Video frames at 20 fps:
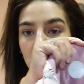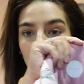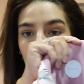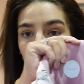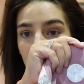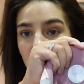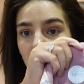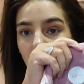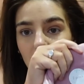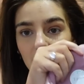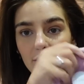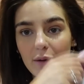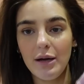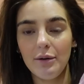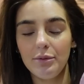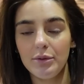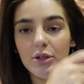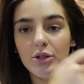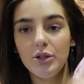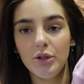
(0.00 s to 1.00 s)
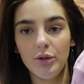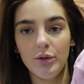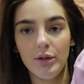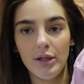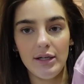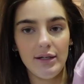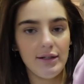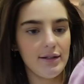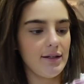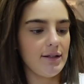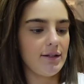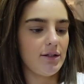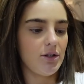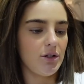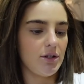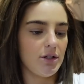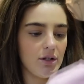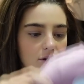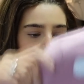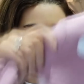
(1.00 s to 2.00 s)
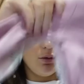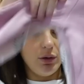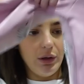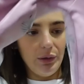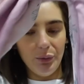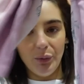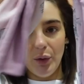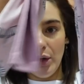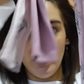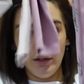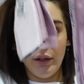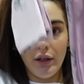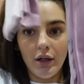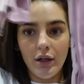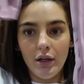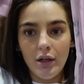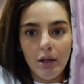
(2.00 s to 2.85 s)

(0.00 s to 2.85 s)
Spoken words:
because she won't be able to do these. It's just an all-in-one